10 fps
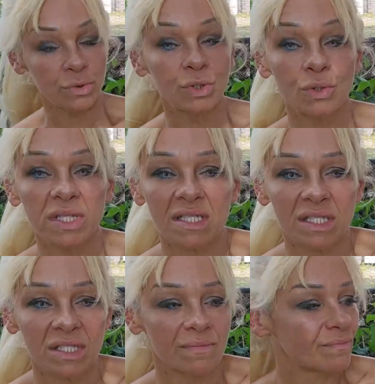
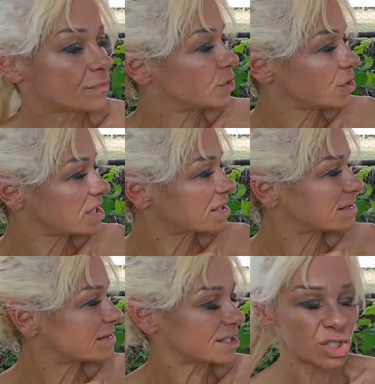Julius is
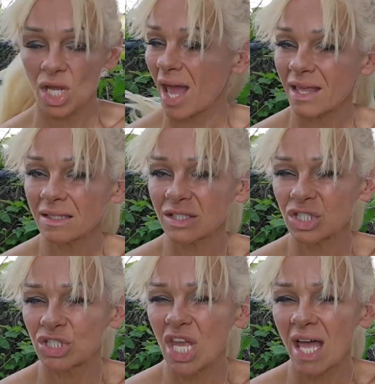it
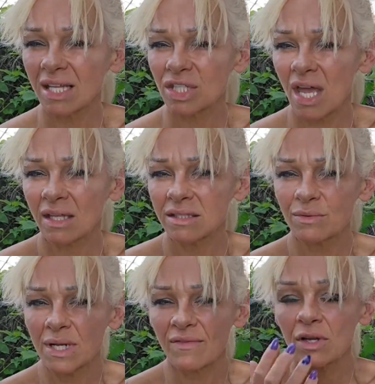Childs or
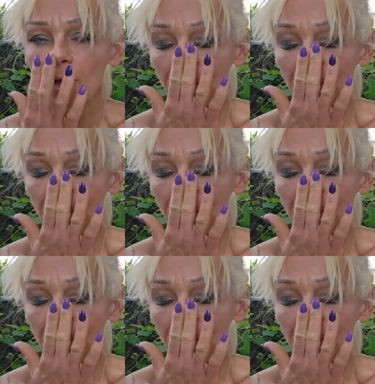whatever.